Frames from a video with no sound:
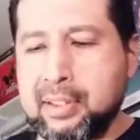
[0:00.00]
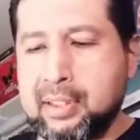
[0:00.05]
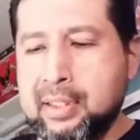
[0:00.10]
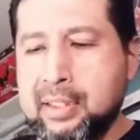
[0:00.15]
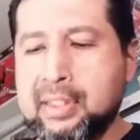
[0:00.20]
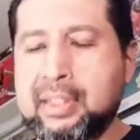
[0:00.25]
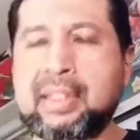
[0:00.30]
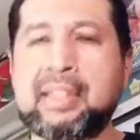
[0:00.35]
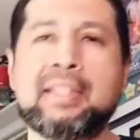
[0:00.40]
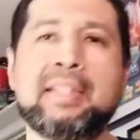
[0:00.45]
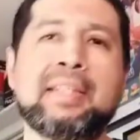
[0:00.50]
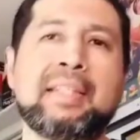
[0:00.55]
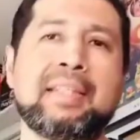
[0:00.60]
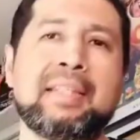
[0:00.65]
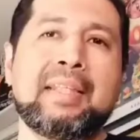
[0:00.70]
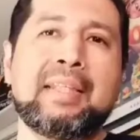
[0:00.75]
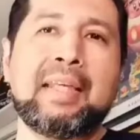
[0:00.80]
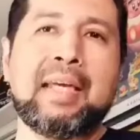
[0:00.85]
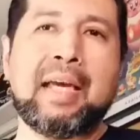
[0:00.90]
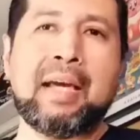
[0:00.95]
And then
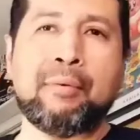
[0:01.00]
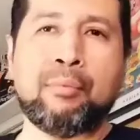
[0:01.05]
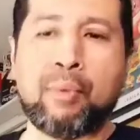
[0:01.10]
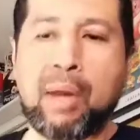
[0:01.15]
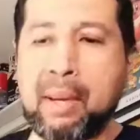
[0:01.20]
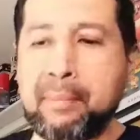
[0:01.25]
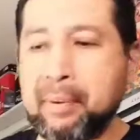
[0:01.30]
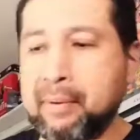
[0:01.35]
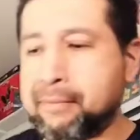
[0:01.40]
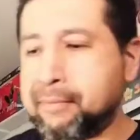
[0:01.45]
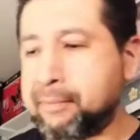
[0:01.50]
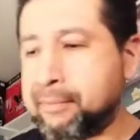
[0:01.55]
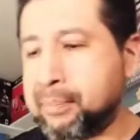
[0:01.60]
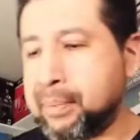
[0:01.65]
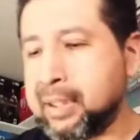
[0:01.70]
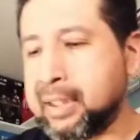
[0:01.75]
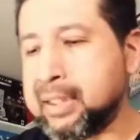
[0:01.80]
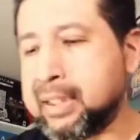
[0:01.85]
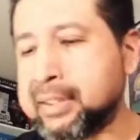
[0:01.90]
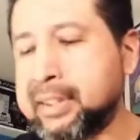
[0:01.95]

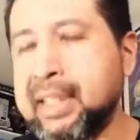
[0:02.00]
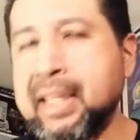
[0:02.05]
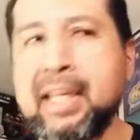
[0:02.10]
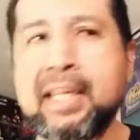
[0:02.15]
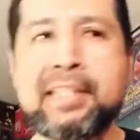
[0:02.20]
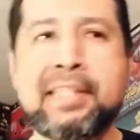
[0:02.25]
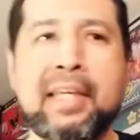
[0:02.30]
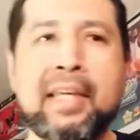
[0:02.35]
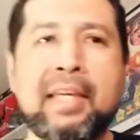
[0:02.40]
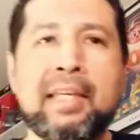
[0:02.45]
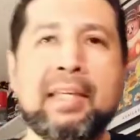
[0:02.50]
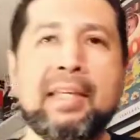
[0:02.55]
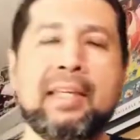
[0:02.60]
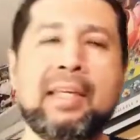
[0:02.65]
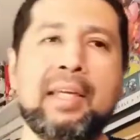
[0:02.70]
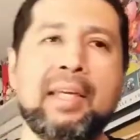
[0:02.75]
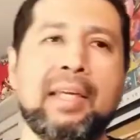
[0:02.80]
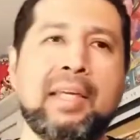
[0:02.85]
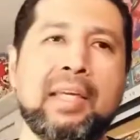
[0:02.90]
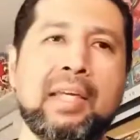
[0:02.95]
and the thing is that
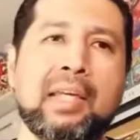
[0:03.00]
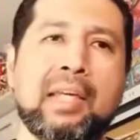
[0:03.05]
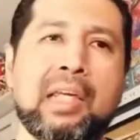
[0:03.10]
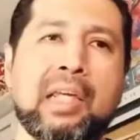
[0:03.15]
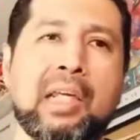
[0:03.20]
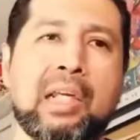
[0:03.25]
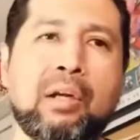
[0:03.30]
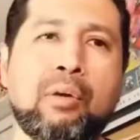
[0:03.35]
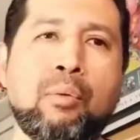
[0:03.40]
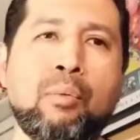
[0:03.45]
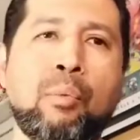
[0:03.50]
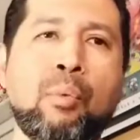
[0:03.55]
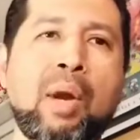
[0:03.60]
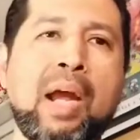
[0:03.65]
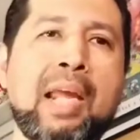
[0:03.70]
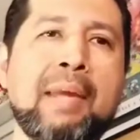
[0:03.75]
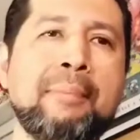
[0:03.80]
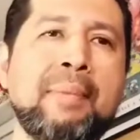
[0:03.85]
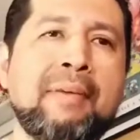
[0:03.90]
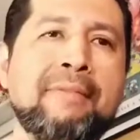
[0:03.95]

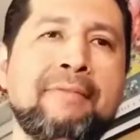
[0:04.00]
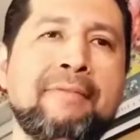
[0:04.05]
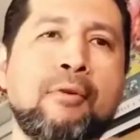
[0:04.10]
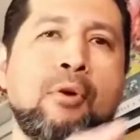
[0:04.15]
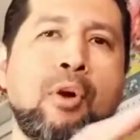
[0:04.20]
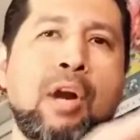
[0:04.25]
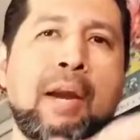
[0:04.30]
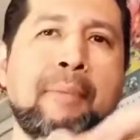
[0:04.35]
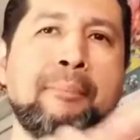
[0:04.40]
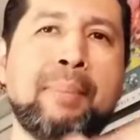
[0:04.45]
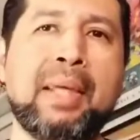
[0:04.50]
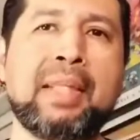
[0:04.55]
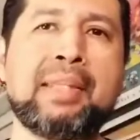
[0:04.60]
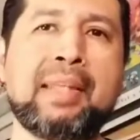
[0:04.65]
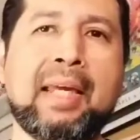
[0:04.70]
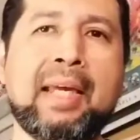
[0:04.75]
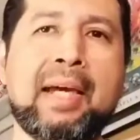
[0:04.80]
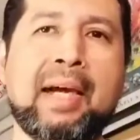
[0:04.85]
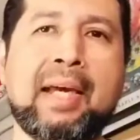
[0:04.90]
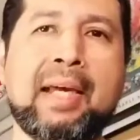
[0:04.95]
right before I picked
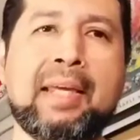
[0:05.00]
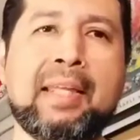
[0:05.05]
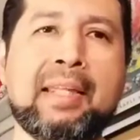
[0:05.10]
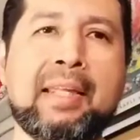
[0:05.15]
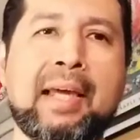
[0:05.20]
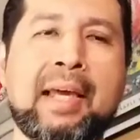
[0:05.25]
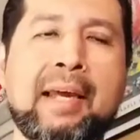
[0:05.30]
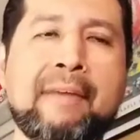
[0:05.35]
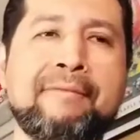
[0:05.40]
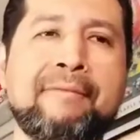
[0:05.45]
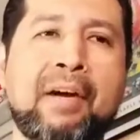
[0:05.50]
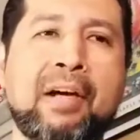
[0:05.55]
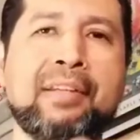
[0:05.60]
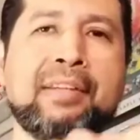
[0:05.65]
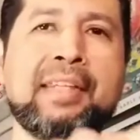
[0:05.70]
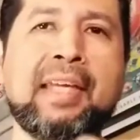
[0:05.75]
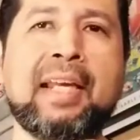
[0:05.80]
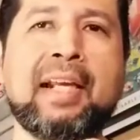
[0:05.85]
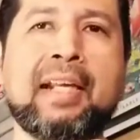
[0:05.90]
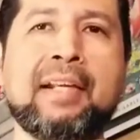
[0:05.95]
I
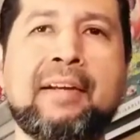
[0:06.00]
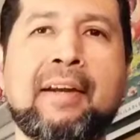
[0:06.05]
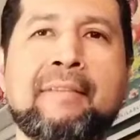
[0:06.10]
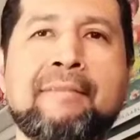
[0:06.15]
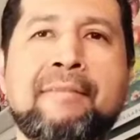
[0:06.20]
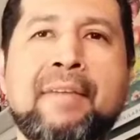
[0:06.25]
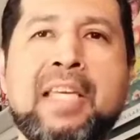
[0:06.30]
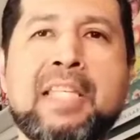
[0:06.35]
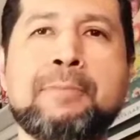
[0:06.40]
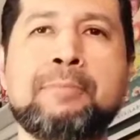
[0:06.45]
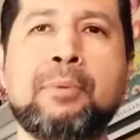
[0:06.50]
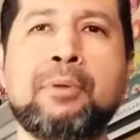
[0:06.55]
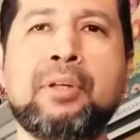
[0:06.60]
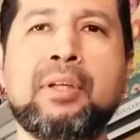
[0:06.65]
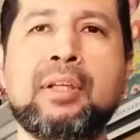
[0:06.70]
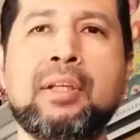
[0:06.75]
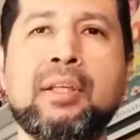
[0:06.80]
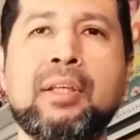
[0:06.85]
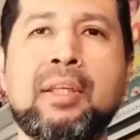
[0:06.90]
found that on Facebook.